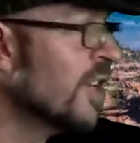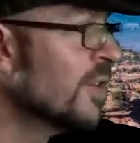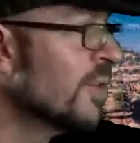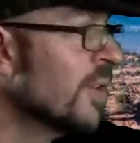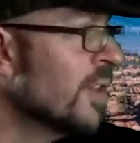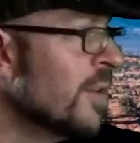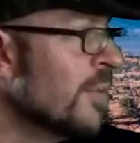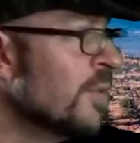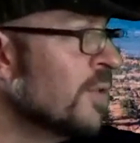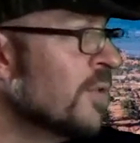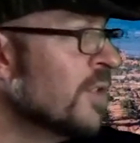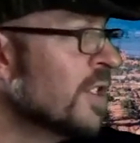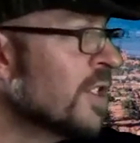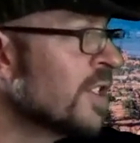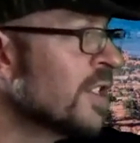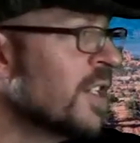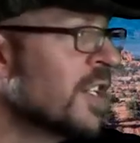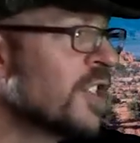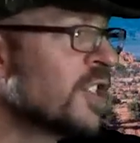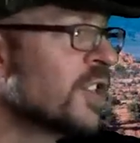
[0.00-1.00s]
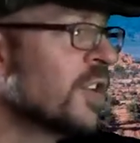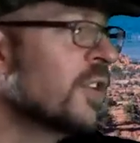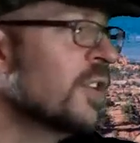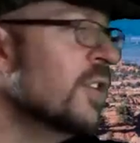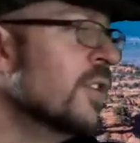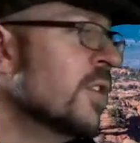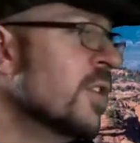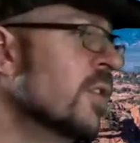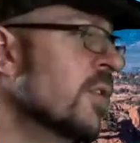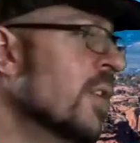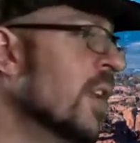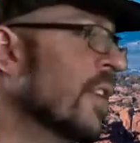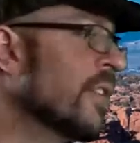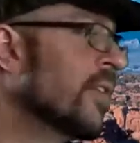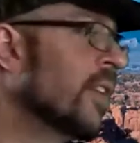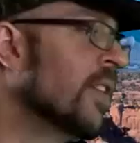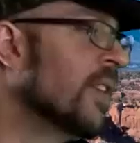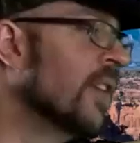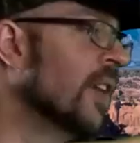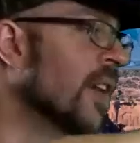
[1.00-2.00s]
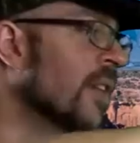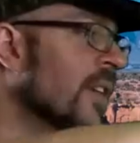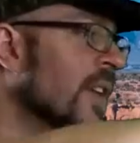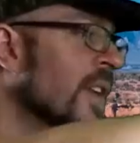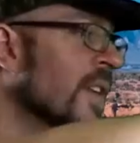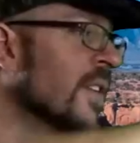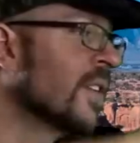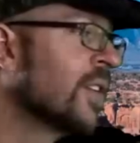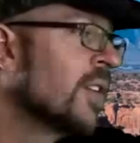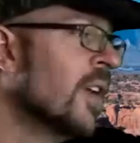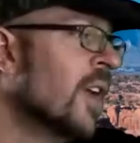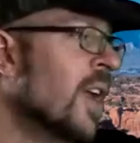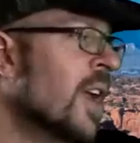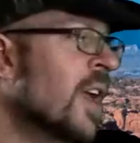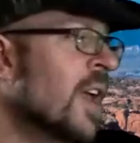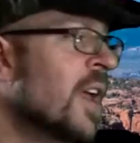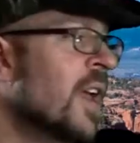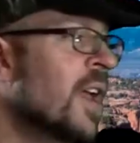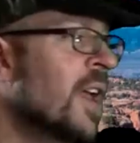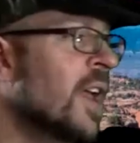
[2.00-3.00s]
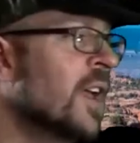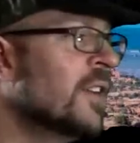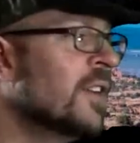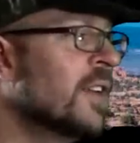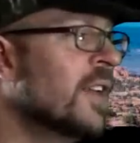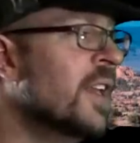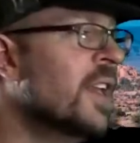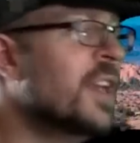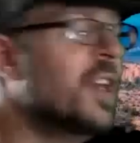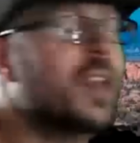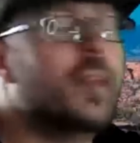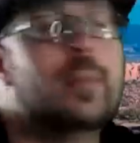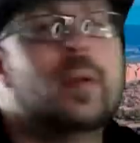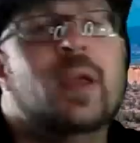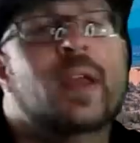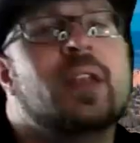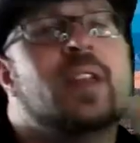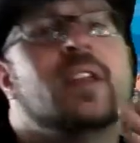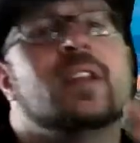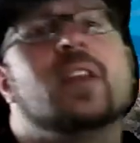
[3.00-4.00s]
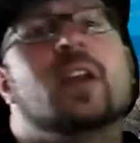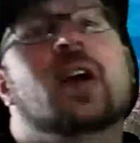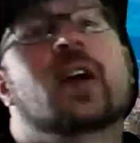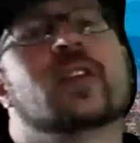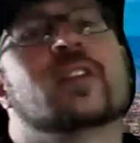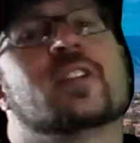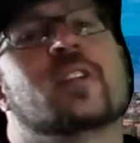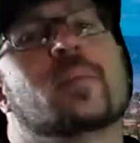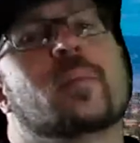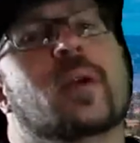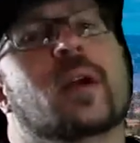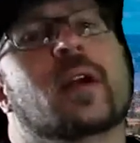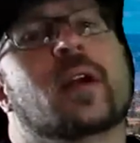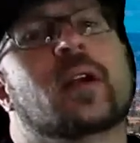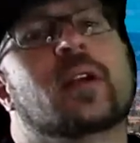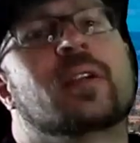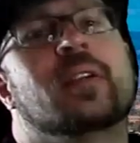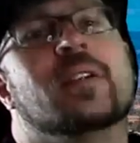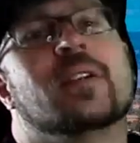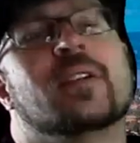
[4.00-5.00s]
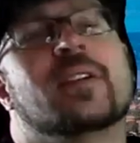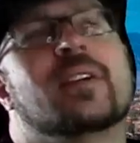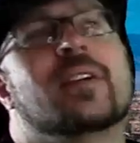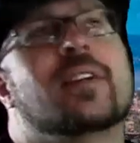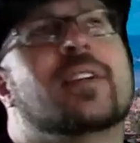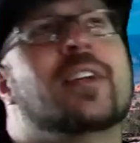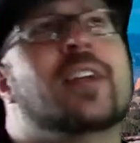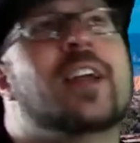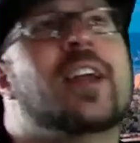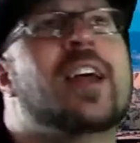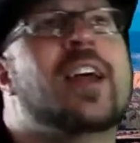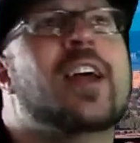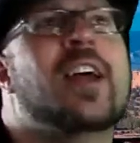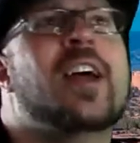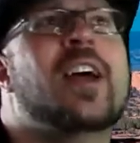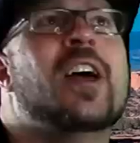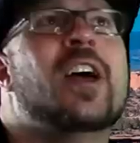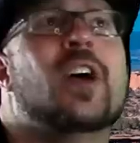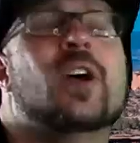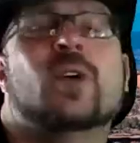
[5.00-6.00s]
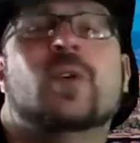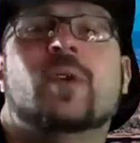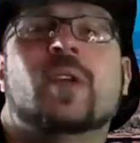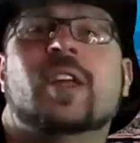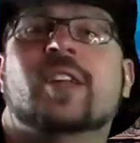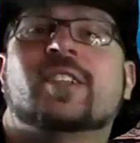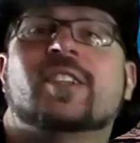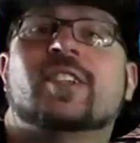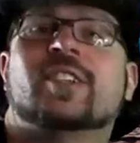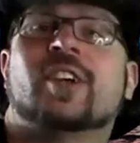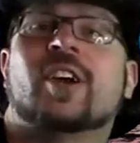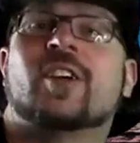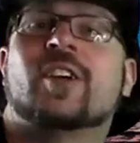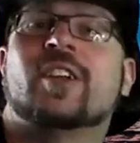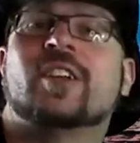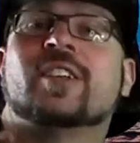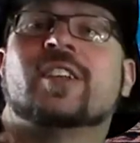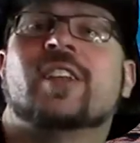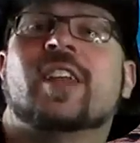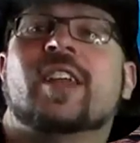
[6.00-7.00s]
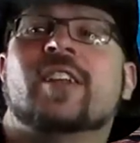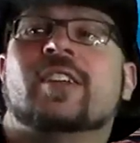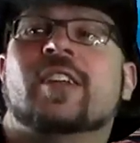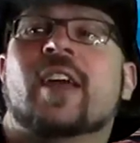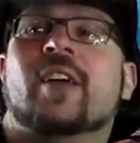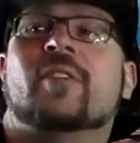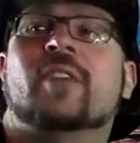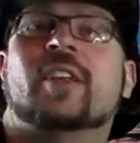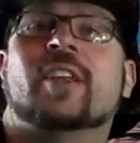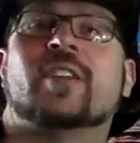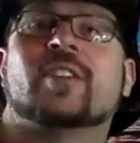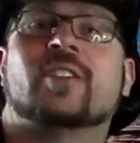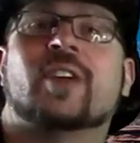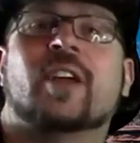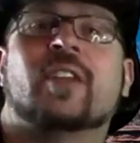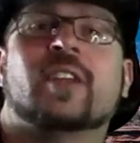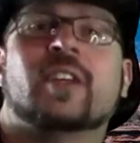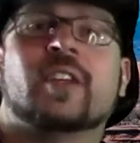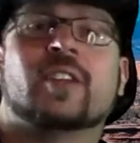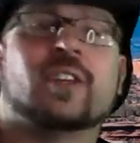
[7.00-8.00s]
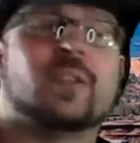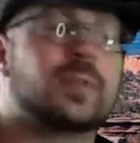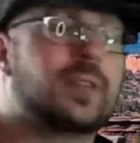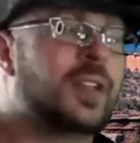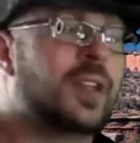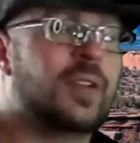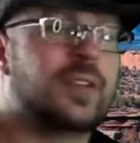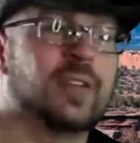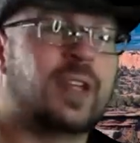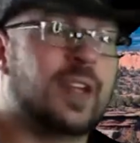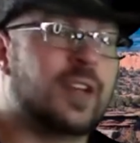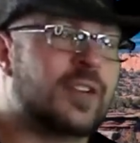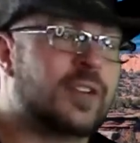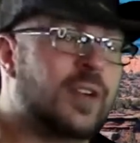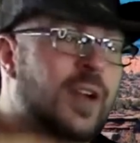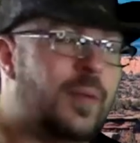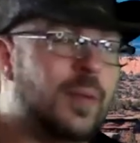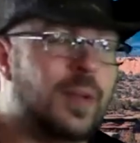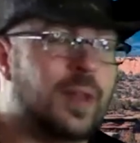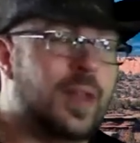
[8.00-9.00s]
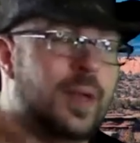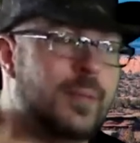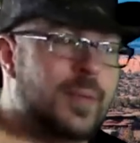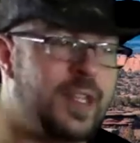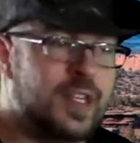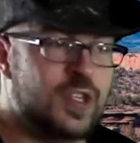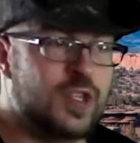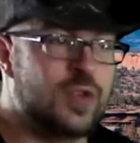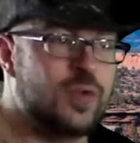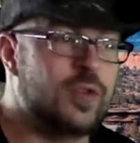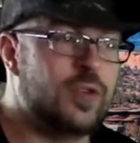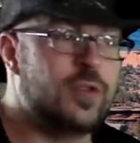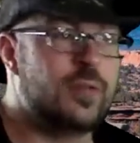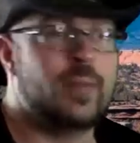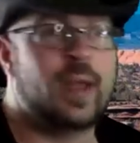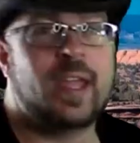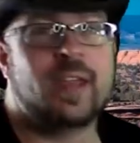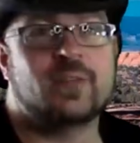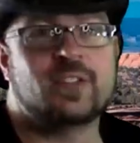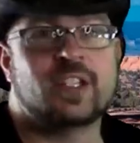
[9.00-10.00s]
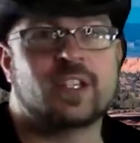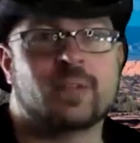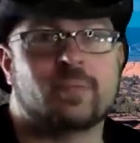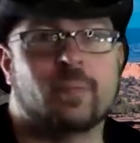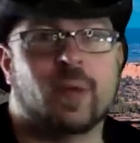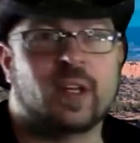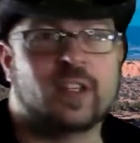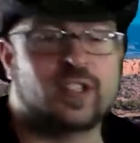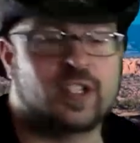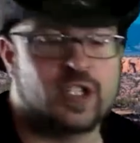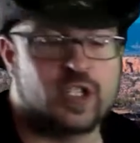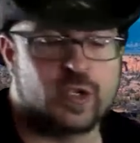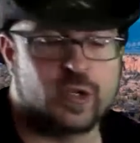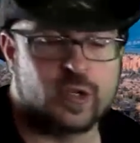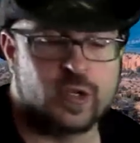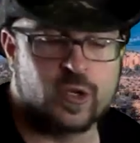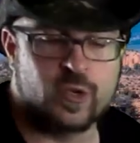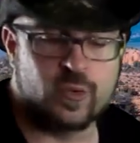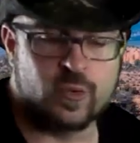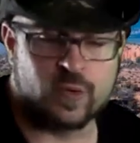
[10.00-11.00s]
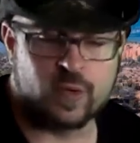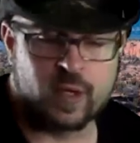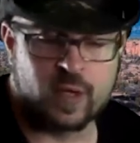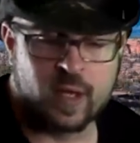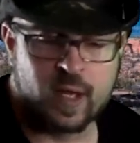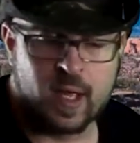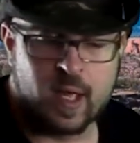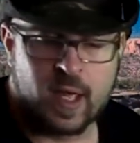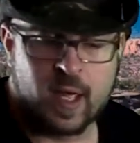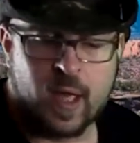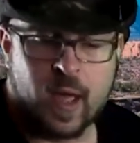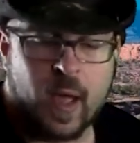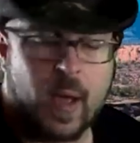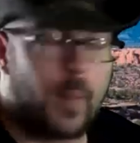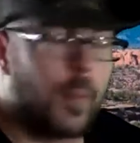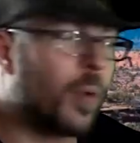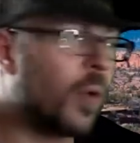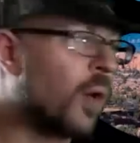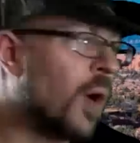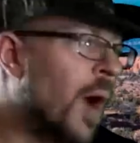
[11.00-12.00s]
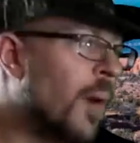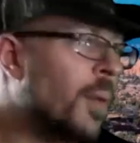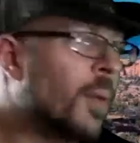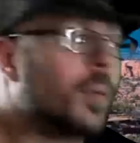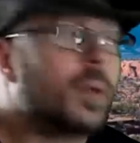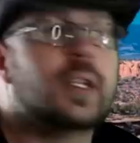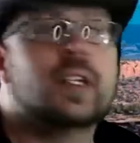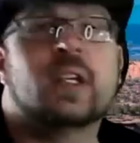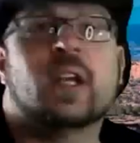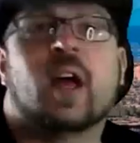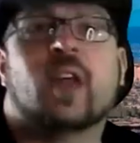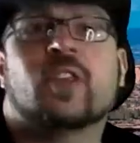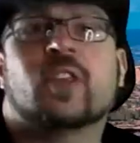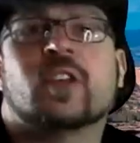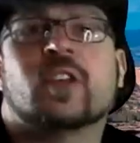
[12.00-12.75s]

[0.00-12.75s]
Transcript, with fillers: with him. You just snitched on your dude. That's further evidence. As an independent customer who isn't turning state's evidence, trying to get themselves out of trouble, I mean, you may have just busted your dude. Probably not the